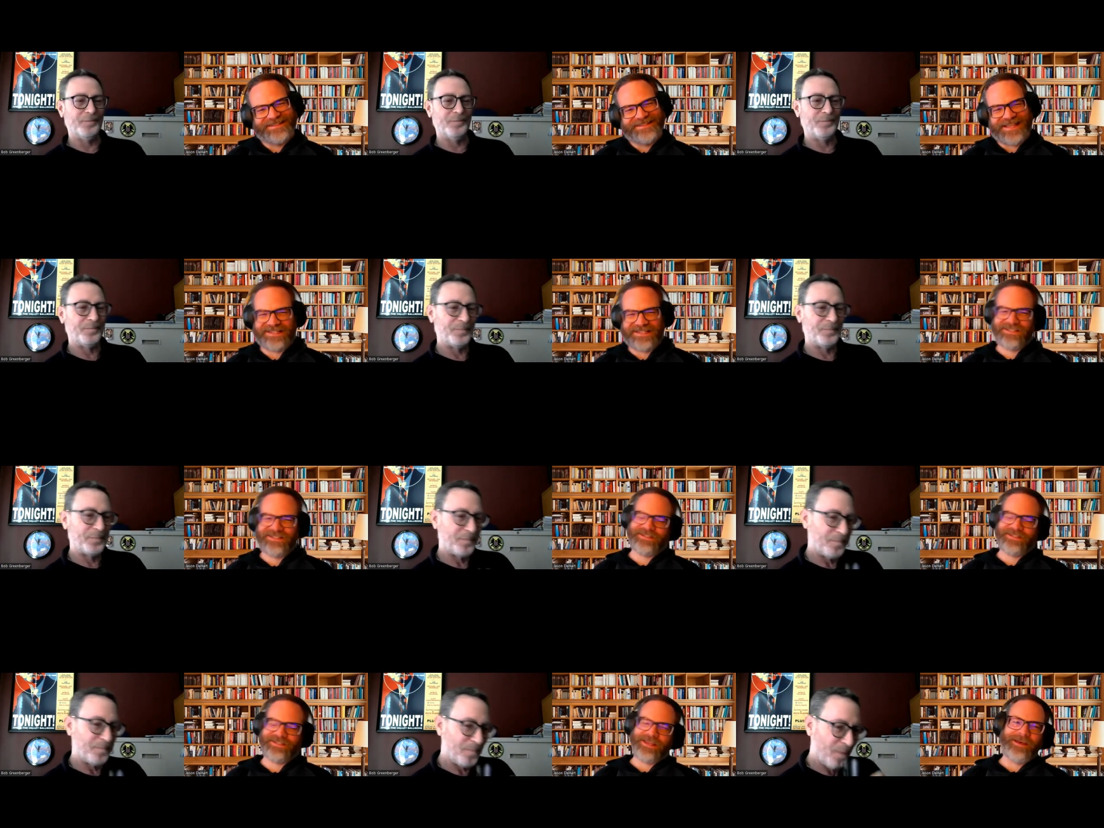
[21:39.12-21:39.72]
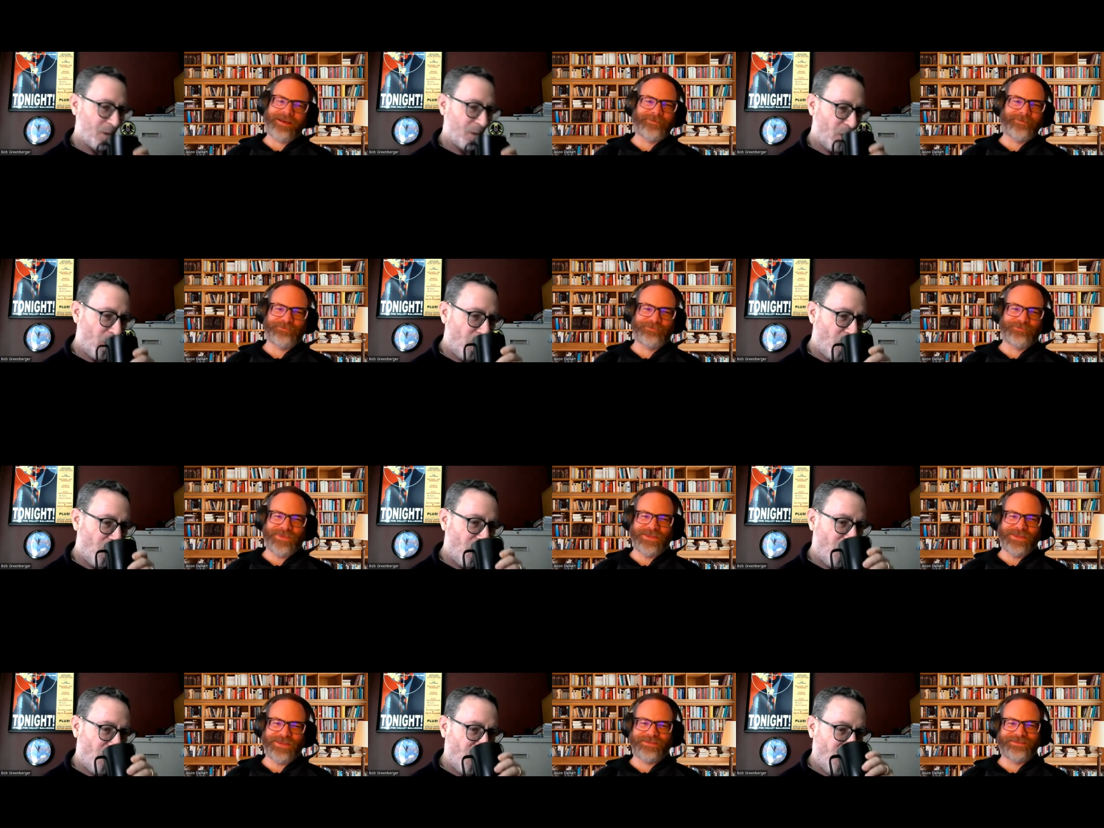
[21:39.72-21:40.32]
Speaker 1: That's yeah.
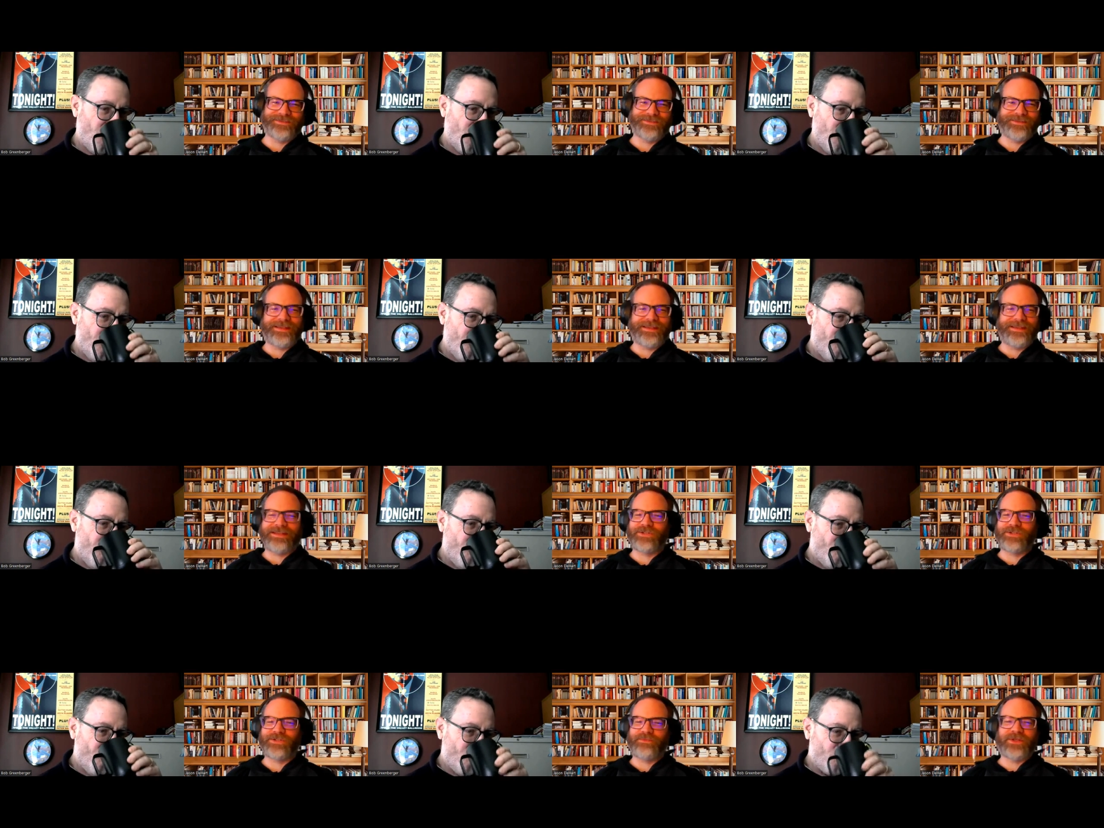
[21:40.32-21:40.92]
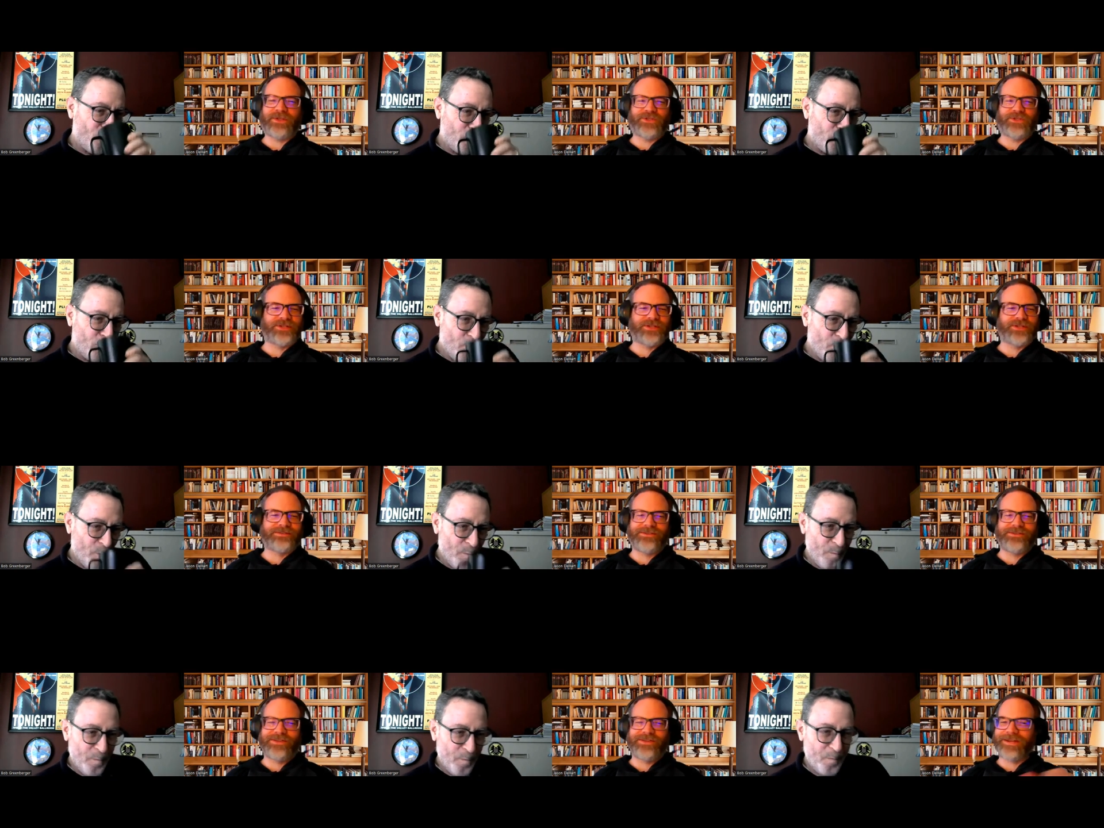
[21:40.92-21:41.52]
You, as you
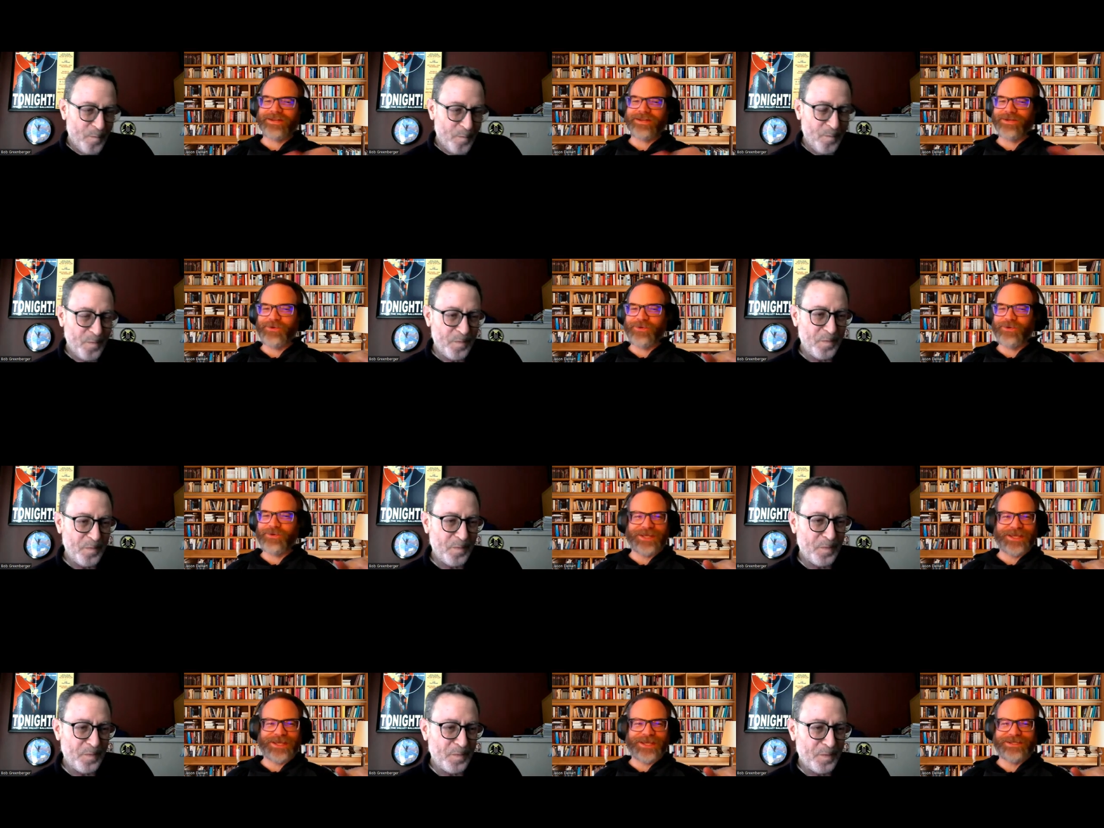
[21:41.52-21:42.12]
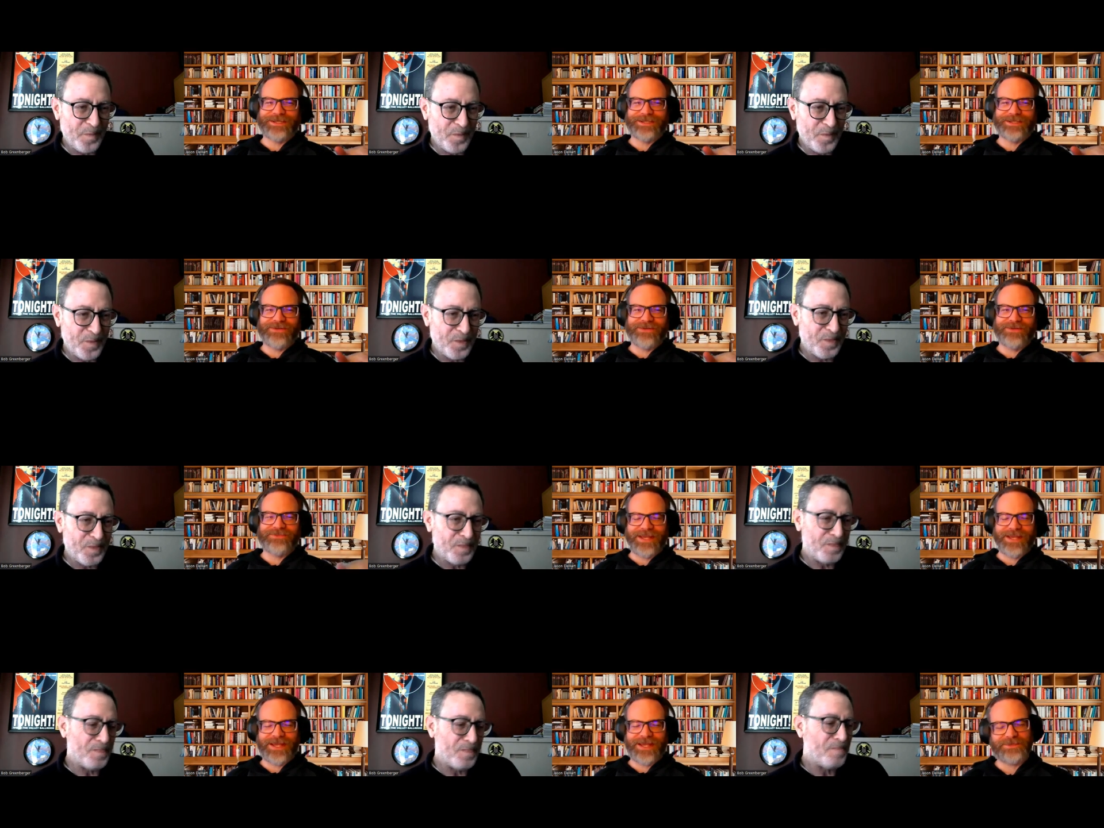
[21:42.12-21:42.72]
mentioned, you got to know when to cut it
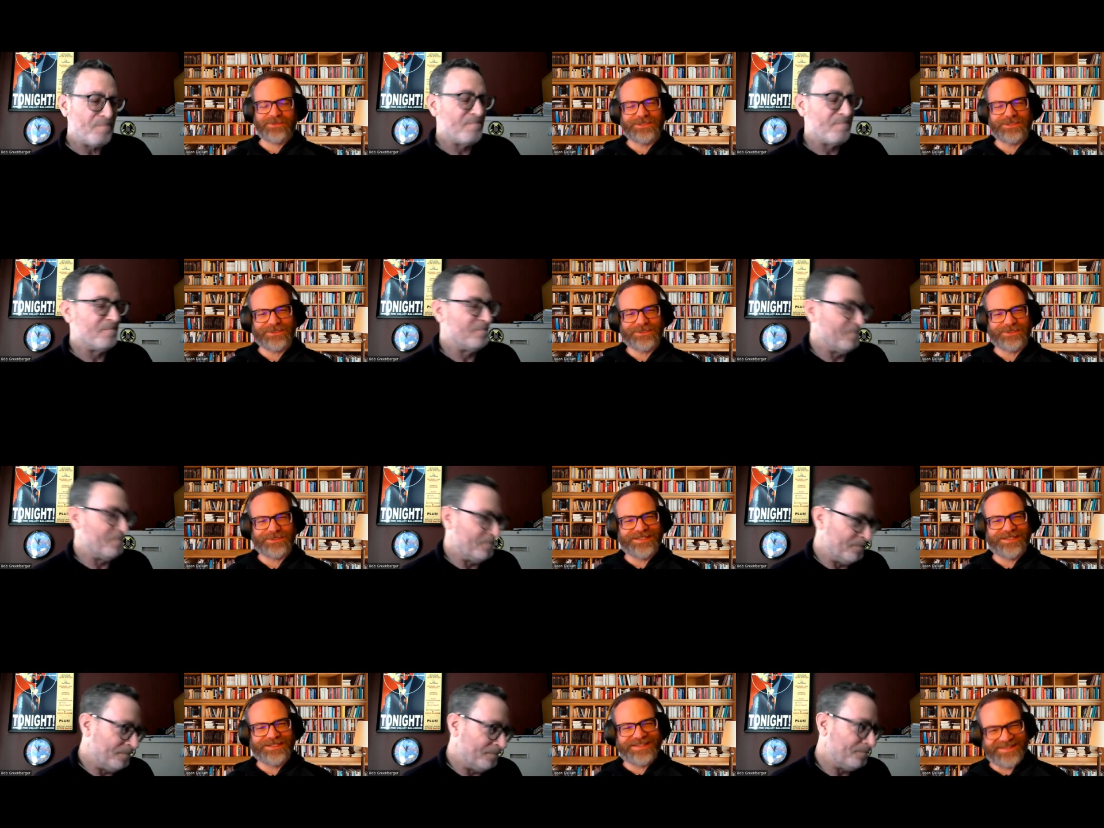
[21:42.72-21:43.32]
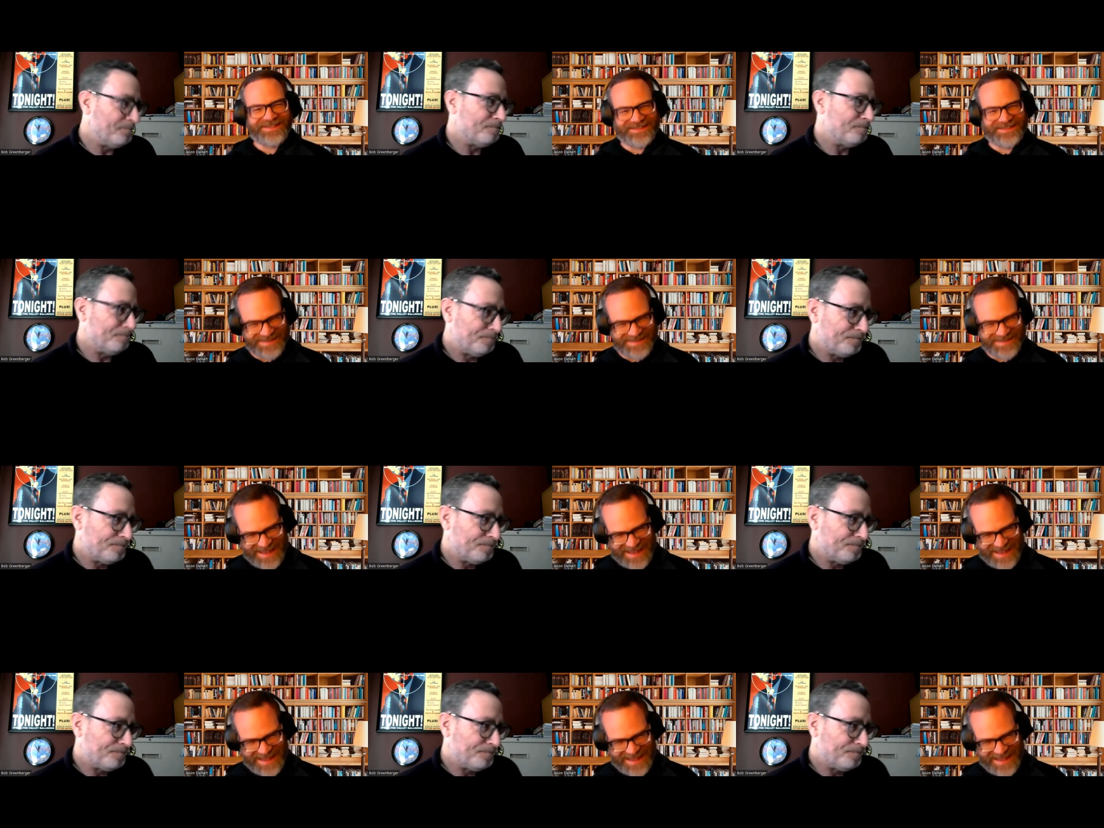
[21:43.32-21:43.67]
off. Absolutely, mm-hmm.